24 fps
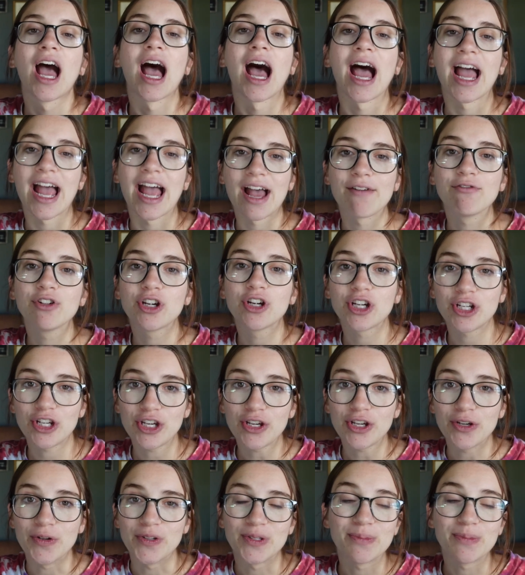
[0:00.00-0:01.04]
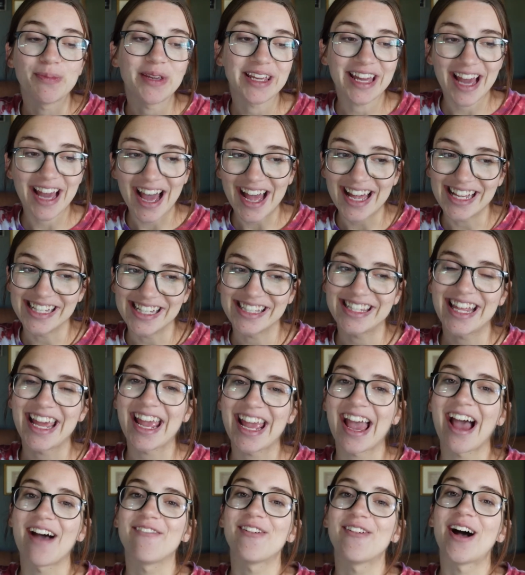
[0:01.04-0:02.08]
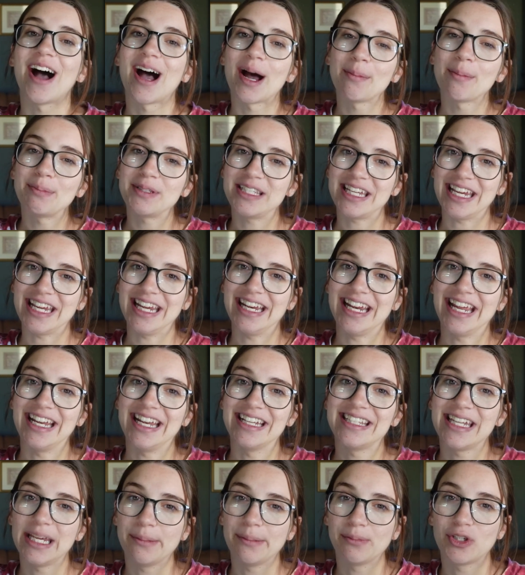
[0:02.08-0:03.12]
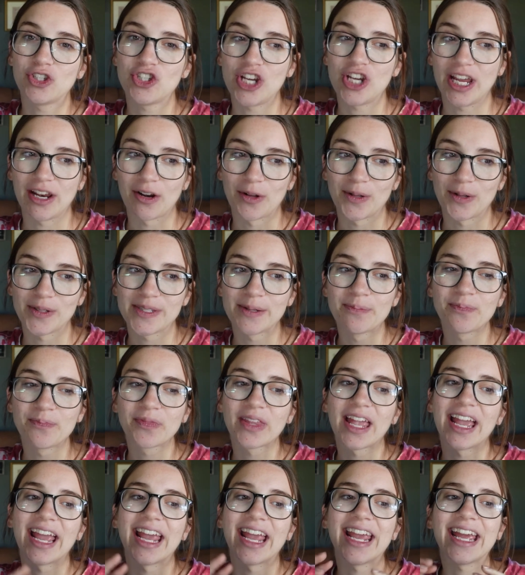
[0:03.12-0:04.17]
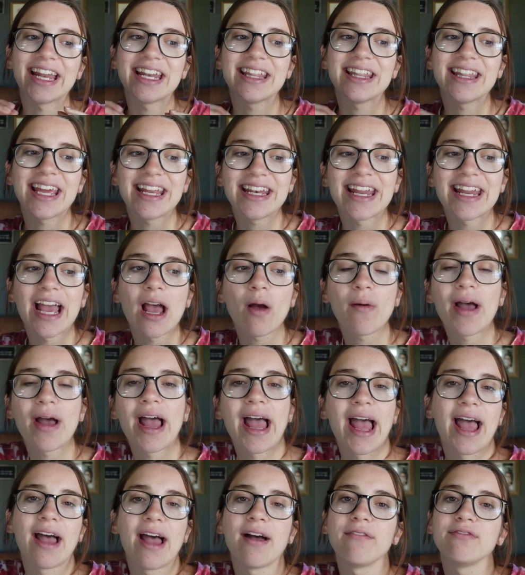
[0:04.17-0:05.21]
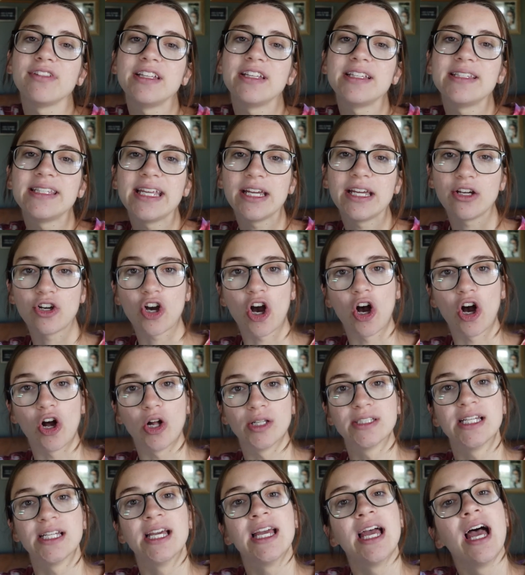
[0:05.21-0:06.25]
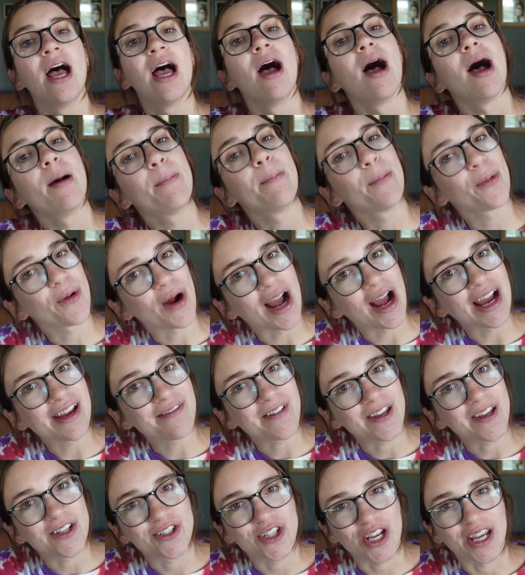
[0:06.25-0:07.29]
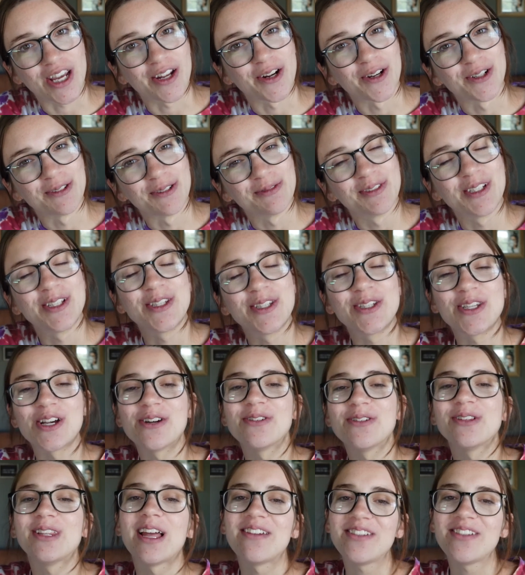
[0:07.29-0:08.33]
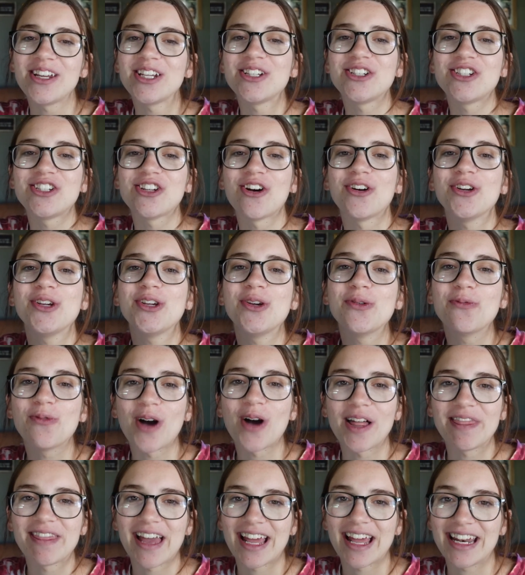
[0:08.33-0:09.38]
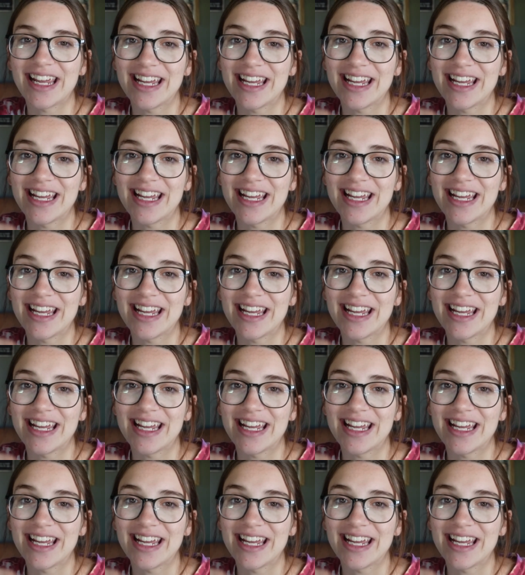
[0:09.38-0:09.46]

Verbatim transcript: I have good news because they have updated Teams channels and they now have this thing called a private channel. So let me show you what that